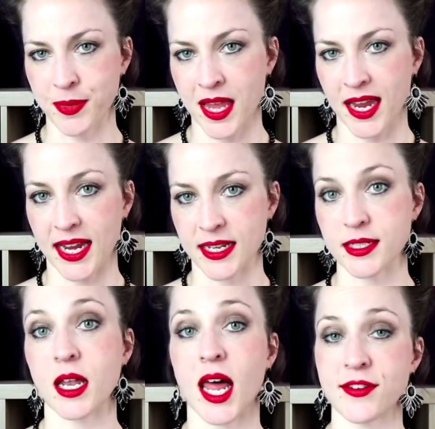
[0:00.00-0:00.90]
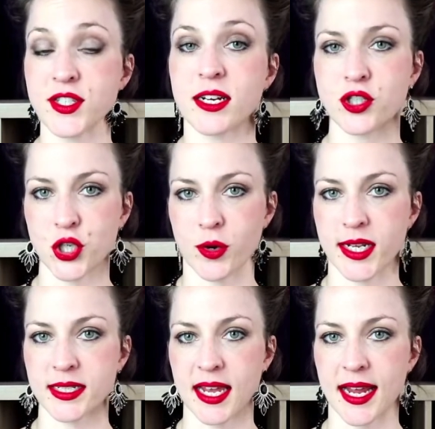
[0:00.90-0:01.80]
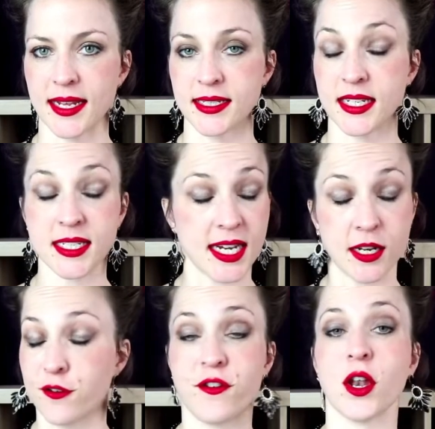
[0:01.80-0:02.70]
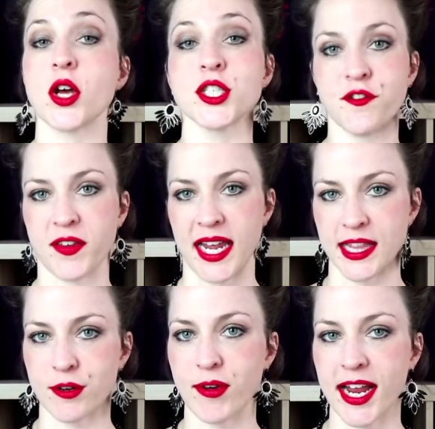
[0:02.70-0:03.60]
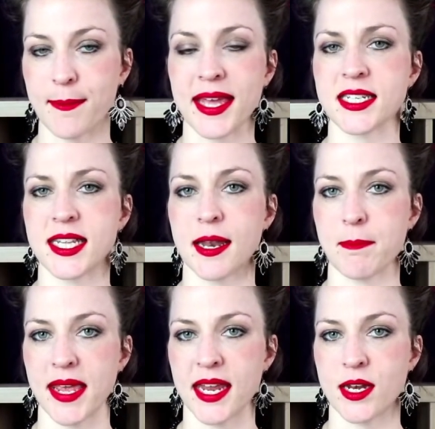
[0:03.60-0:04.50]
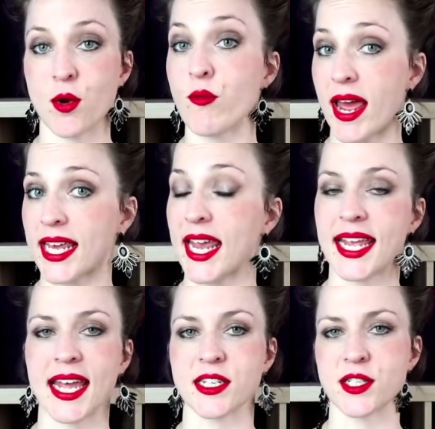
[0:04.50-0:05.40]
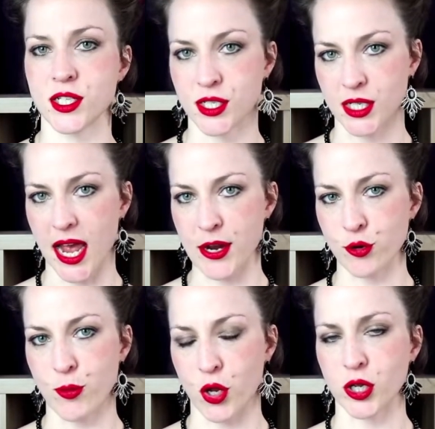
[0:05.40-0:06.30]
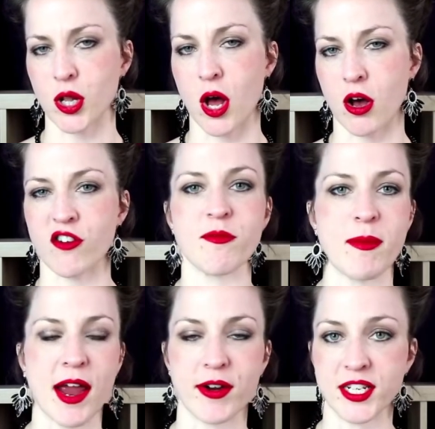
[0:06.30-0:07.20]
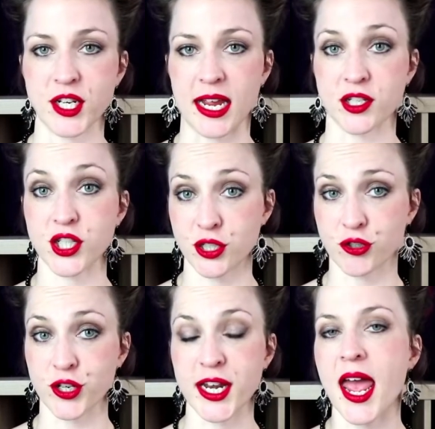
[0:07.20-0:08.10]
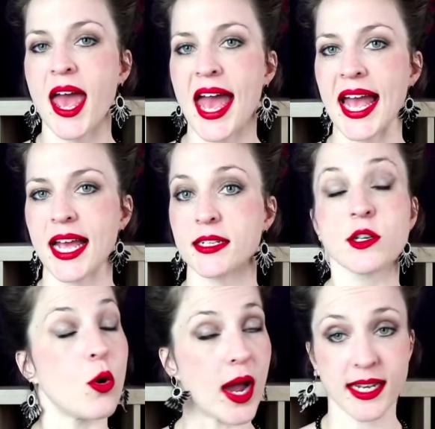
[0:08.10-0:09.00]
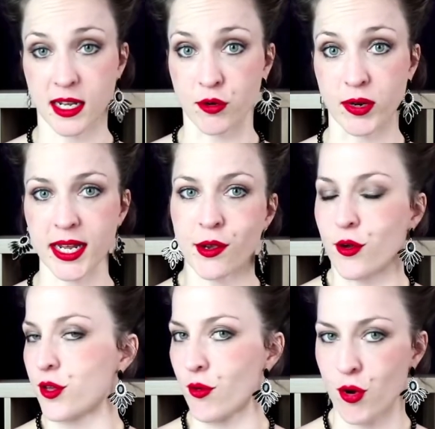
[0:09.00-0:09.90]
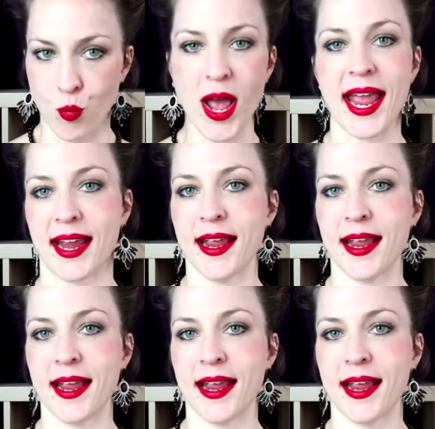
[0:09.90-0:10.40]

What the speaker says: It is a lifestyle choice and indeed a philosophy that recommends that men rally against the societal model of marriage and children and quite literally go their own way.